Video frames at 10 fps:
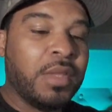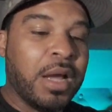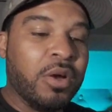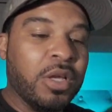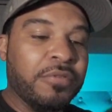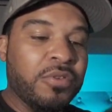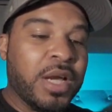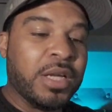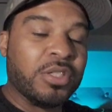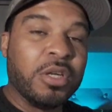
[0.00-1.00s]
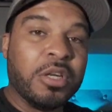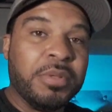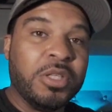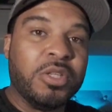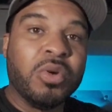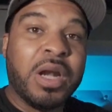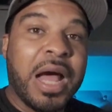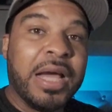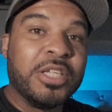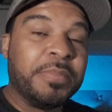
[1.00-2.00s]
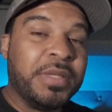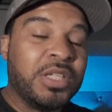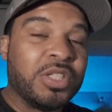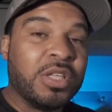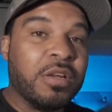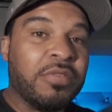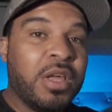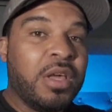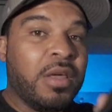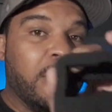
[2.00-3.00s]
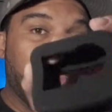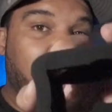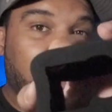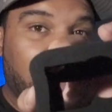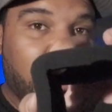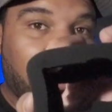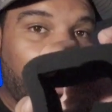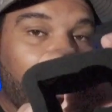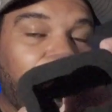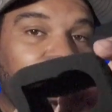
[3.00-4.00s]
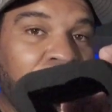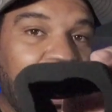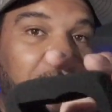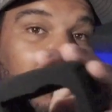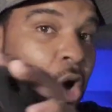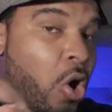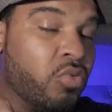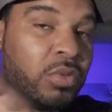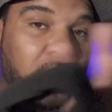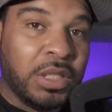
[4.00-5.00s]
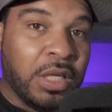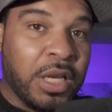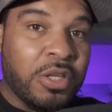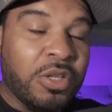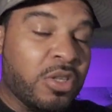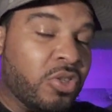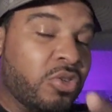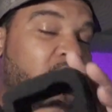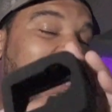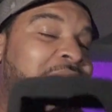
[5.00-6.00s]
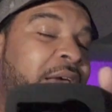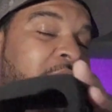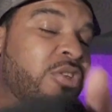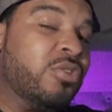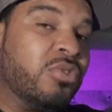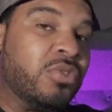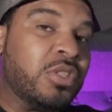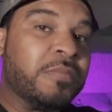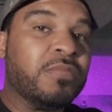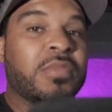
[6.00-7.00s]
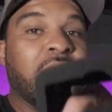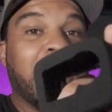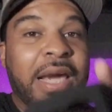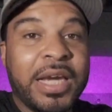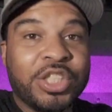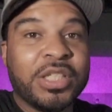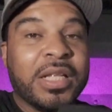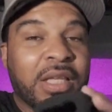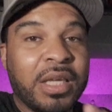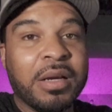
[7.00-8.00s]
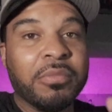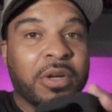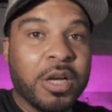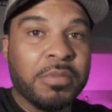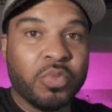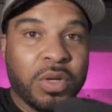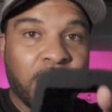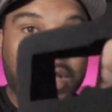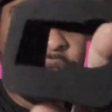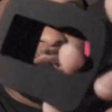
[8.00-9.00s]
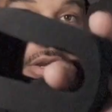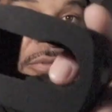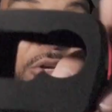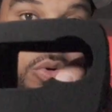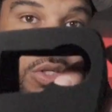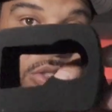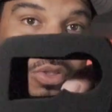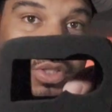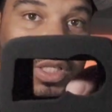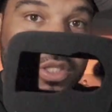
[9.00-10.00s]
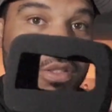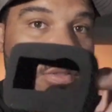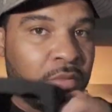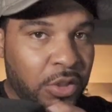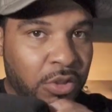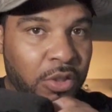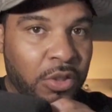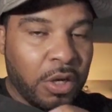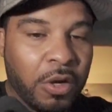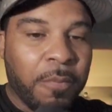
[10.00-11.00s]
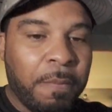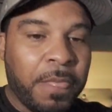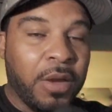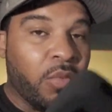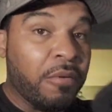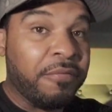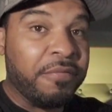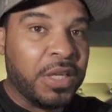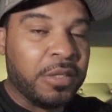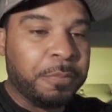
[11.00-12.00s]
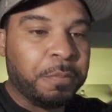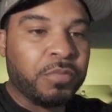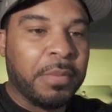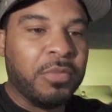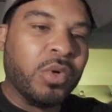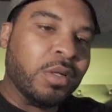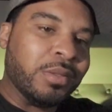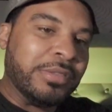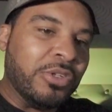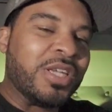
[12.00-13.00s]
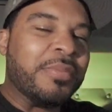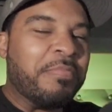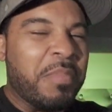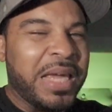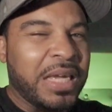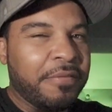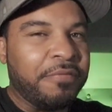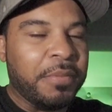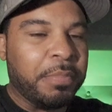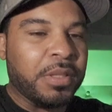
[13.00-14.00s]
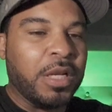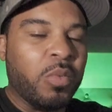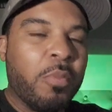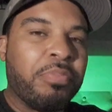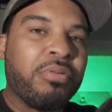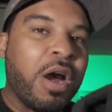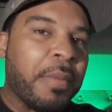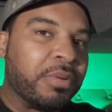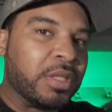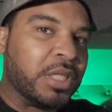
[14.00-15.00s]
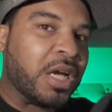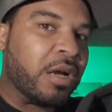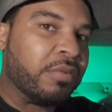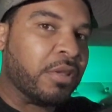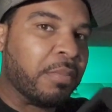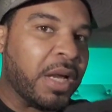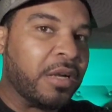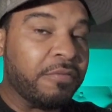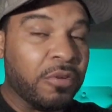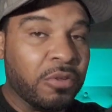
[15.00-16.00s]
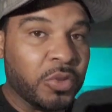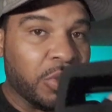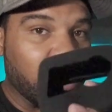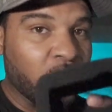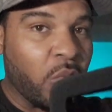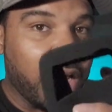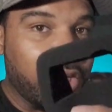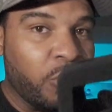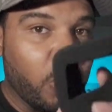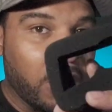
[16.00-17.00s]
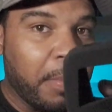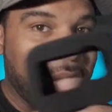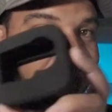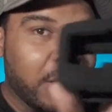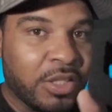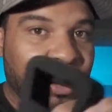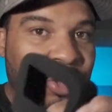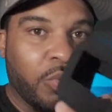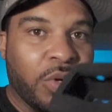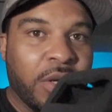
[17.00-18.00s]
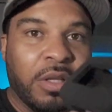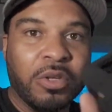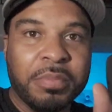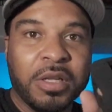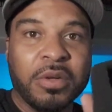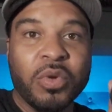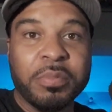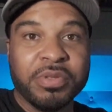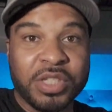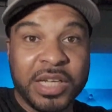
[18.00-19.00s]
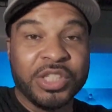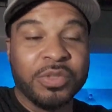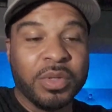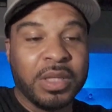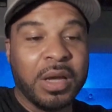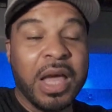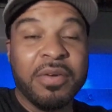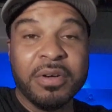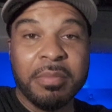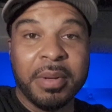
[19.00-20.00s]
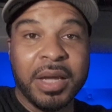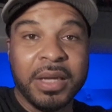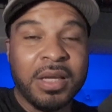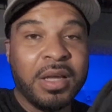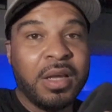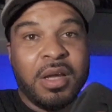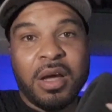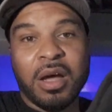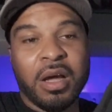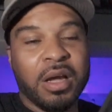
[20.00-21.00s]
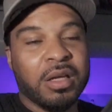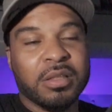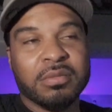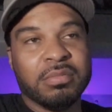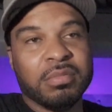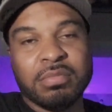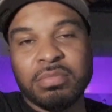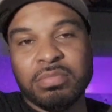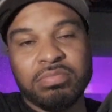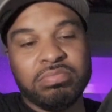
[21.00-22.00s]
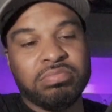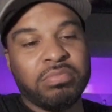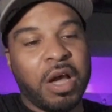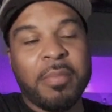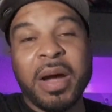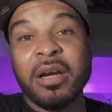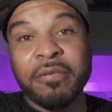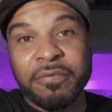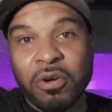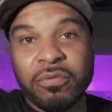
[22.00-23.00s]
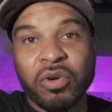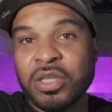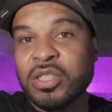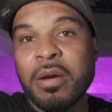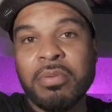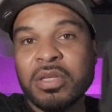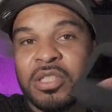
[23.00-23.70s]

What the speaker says: Now, if you guys are going to be doing high speed stuff, this over the camera only. And so you can't use the cage that the camera comes with if you're going to use this, just so you know, it won't fit. I mean, well, you can make it fit, but then it won't properly cover the microphones, which is why you want to buy this, because you want a little bit of wind protection without having to buy a microphone, for example.